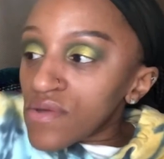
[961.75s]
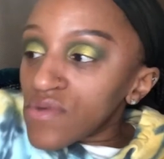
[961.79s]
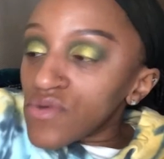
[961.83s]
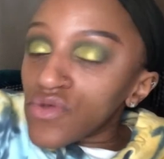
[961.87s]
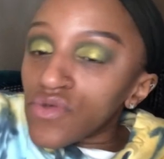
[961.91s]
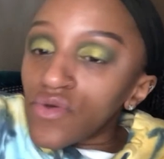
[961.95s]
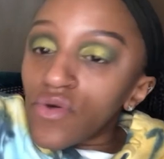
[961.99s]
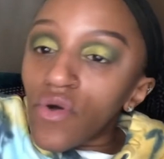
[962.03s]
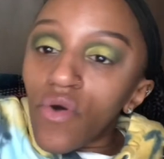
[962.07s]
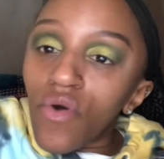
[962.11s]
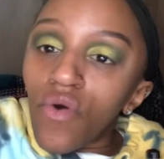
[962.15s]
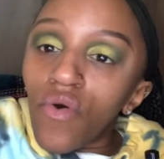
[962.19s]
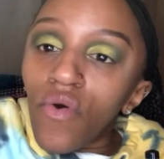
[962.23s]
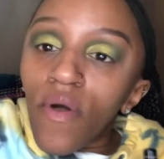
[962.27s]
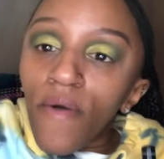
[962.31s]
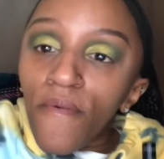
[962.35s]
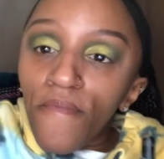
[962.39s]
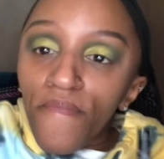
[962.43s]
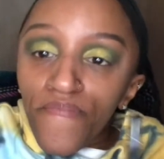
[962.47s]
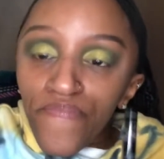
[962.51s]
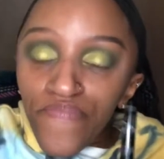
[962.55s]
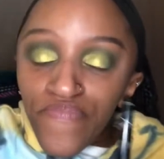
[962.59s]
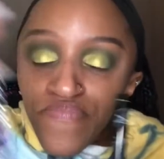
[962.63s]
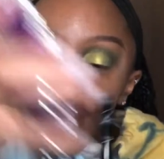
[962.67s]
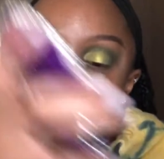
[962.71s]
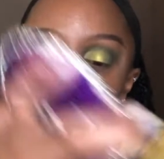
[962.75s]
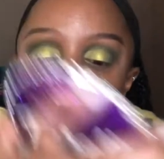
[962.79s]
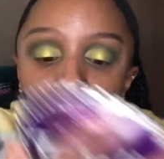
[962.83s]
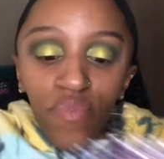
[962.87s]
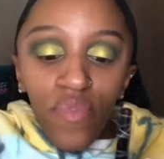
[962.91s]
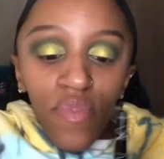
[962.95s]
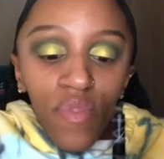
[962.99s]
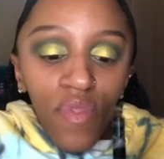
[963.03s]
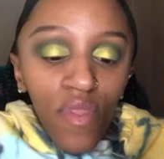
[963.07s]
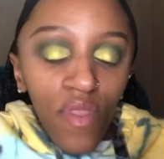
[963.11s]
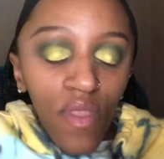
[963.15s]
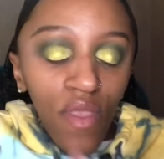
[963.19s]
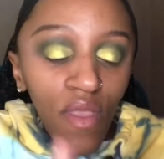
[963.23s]
So
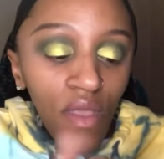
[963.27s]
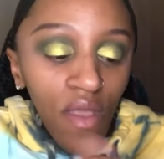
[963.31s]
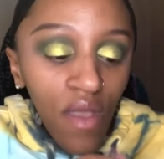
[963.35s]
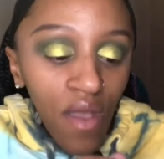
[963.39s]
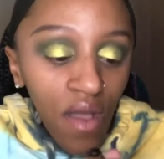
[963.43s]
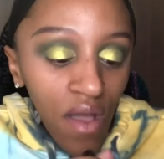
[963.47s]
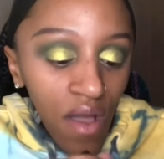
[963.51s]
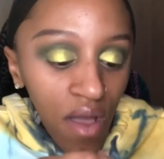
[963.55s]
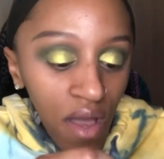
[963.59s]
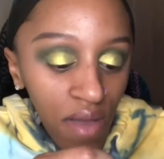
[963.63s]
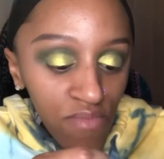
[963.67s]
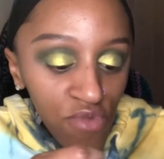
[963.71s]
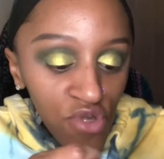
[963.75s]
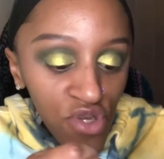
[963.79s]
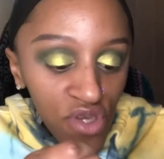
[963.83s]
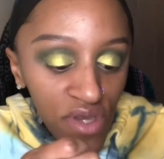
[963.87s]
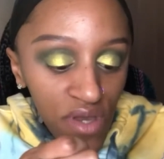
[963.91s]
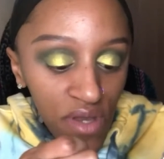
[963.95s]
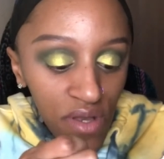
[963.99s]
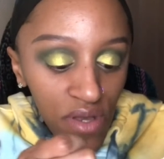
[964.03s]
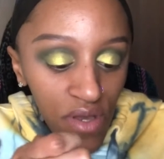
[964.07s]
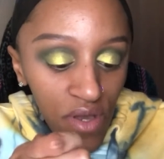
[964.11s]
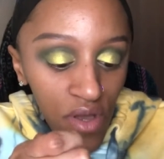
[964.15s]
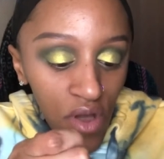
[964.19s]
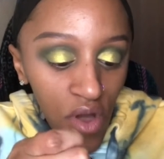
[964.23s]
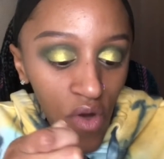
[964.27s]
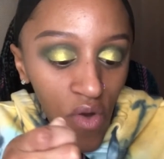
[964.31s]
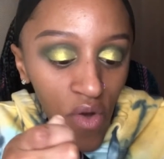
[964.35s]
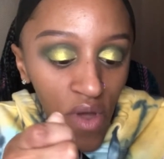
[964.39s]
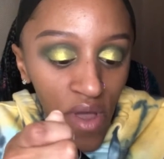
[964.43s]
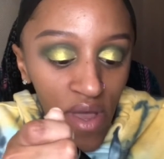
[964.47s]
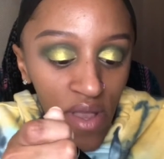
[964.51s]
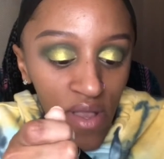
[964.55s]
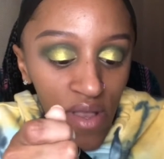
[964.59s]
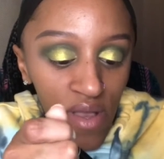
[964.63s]
I'm just gonna go in,